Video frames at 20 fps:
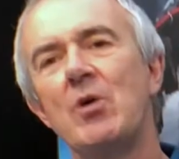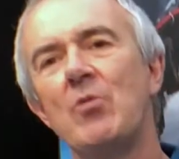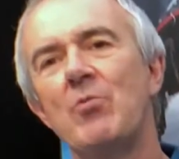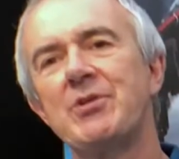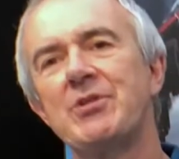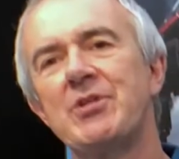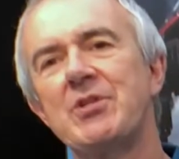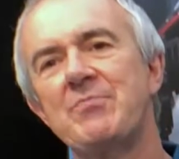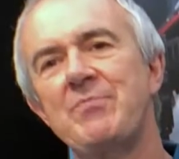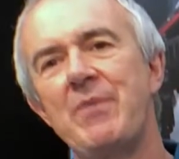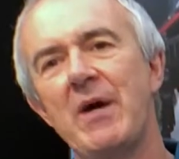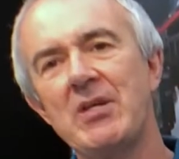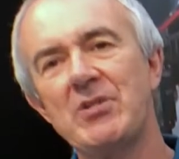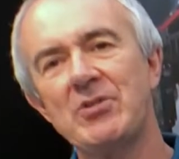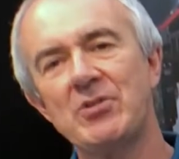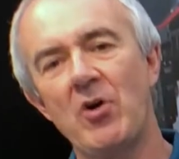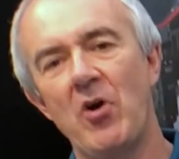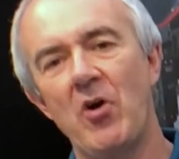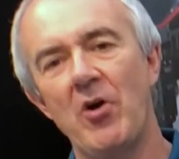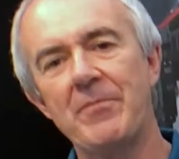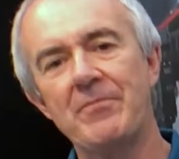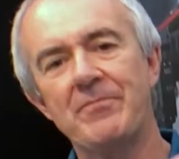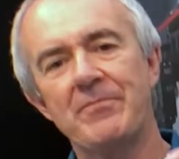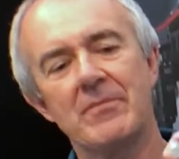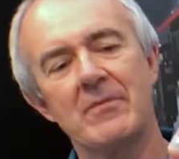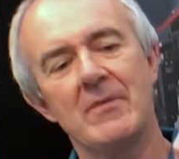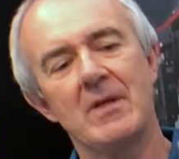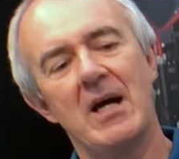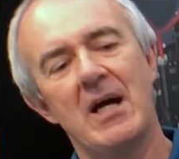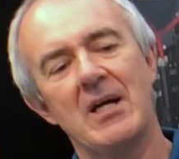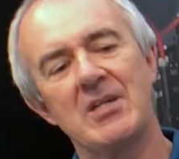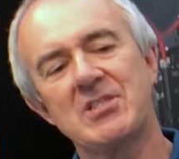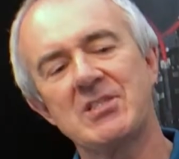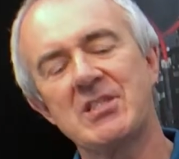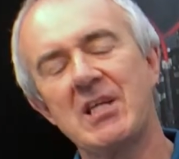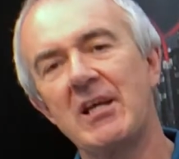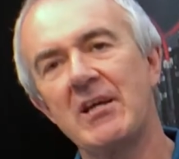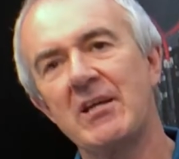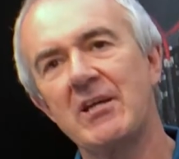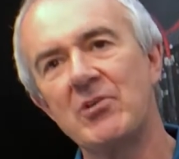which is based on a
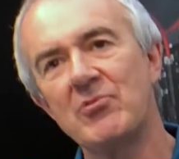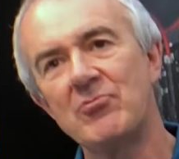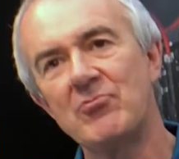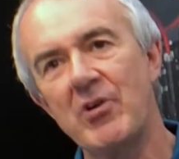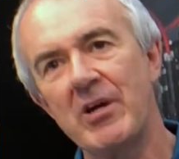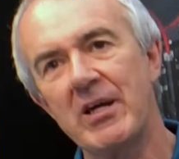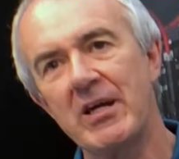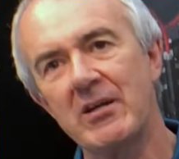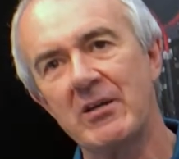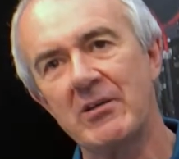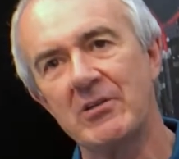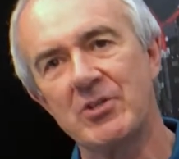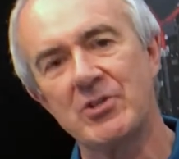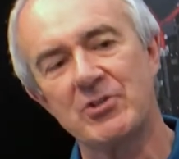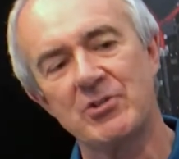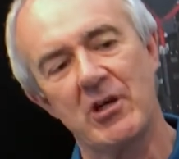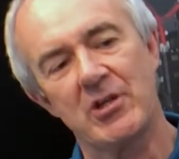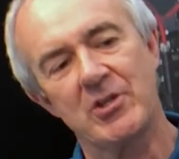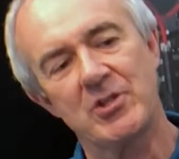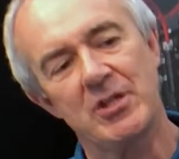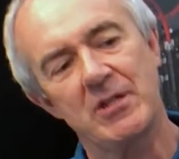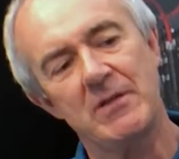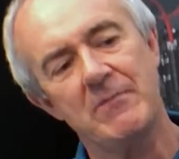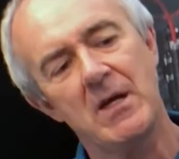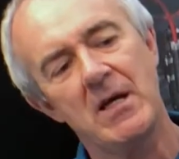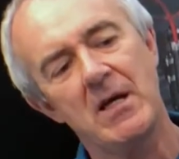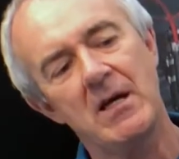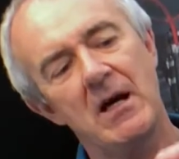silicon ring construction,